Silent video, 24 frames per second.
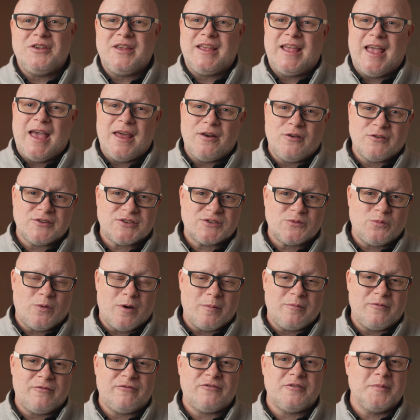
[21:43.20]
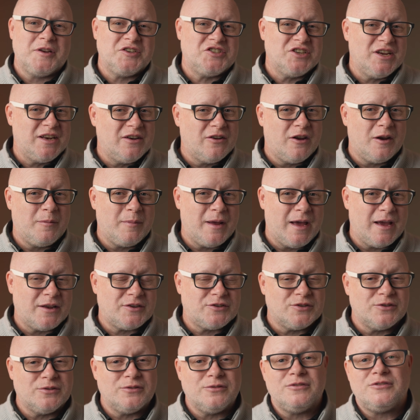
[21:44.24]
you cannot swap from a G9
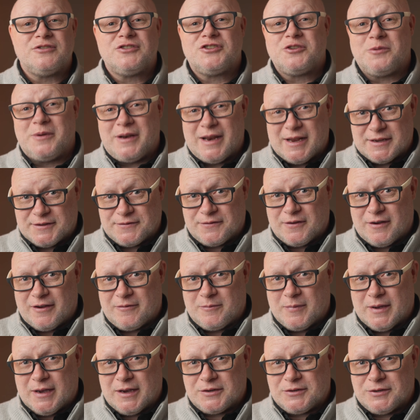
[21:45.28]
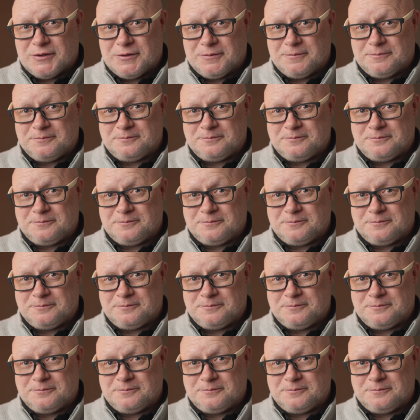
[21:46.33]
Mark II to an S5 Mark II.